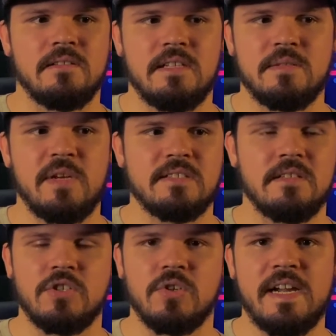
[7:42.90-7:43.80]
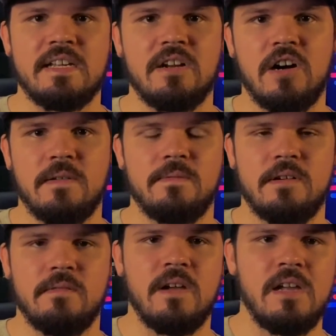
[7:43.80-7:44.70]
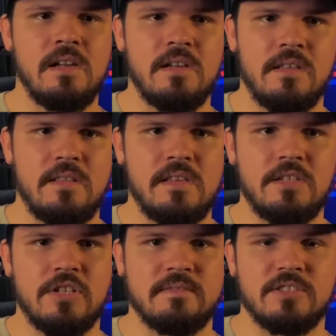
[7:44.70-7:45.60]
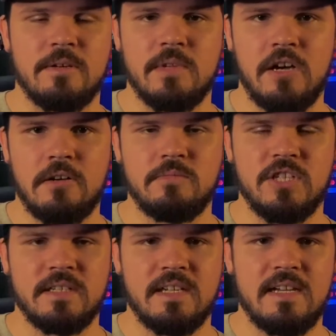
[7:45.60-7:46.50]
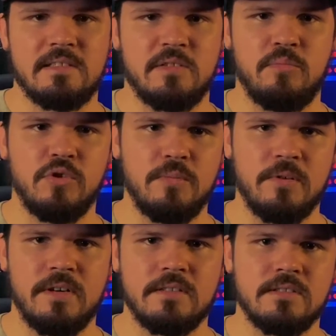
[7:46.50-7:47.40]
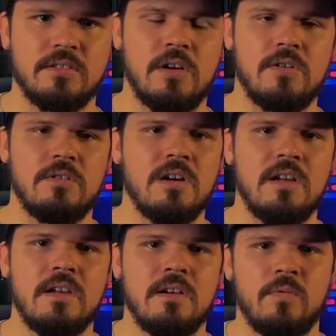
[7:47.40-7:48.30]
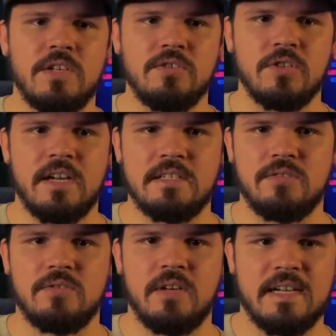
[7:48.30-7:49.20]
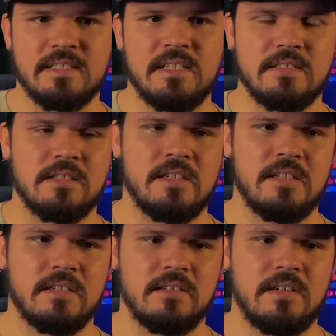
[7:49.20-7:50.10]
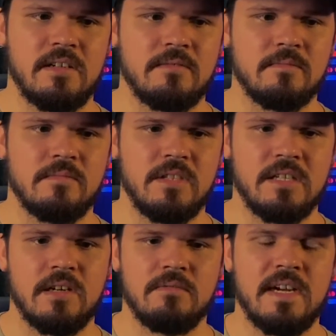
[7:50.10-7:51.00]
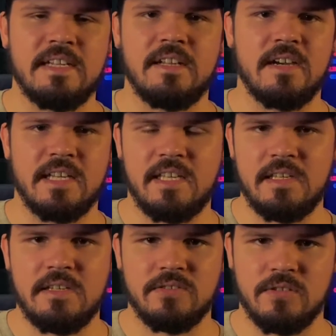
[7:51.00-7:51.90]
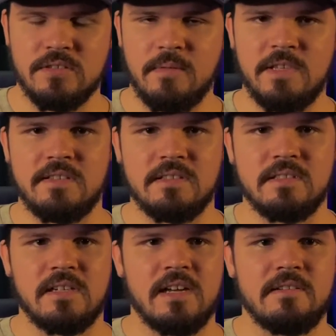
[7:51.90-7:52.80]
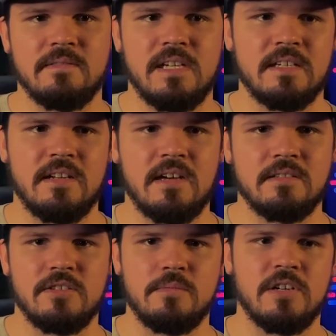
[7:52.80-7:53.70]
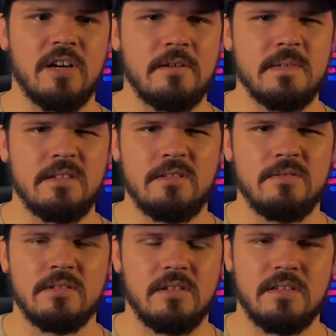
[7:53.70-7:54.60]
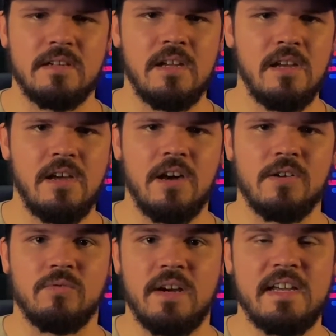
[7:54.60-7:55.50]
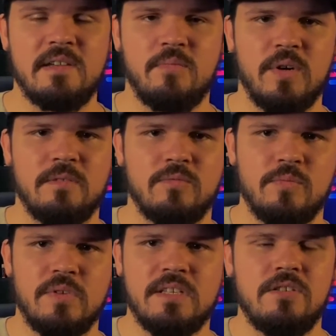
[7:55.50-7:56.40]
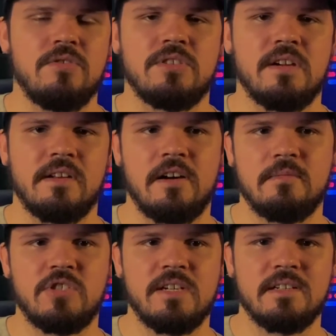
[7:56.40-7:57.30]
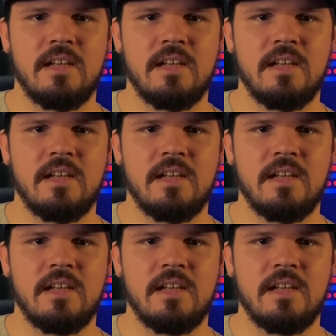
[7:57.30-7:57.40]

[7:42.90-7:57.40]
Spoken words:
basically created off of the JavaScript object as its blueprint. So when you try to access like array.keys or something that's kind of like not super common to use on an array but would be used on an object,